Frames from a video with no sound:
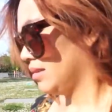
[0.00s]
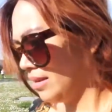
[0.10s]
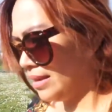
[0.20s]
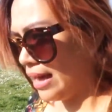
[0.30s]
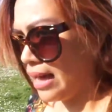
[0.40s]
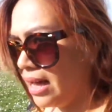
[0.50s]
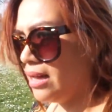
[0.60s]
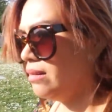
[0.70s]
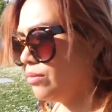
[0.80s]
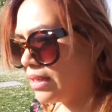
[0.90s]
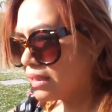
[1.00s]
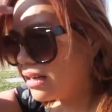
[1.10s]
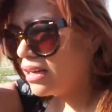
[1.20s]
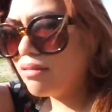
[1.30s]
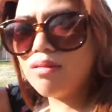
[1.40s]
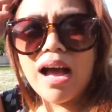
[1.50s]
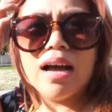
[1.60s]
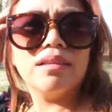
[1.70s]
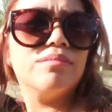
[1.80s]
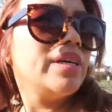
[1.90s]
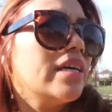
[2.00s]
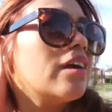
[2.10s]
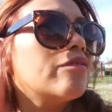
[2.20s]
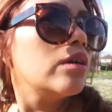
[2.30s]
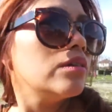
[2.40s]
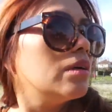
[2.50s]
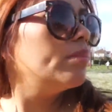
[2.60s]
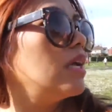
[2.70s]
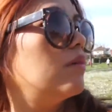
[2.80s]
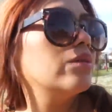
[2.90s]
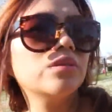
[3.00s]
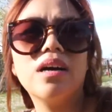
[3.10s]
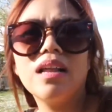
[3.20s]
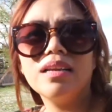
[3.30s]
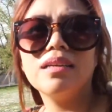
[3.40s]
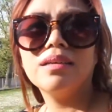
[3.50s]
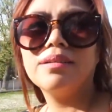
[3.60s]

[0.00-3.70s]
Yeah. We're not gonna run. Be careful on the main road, darling.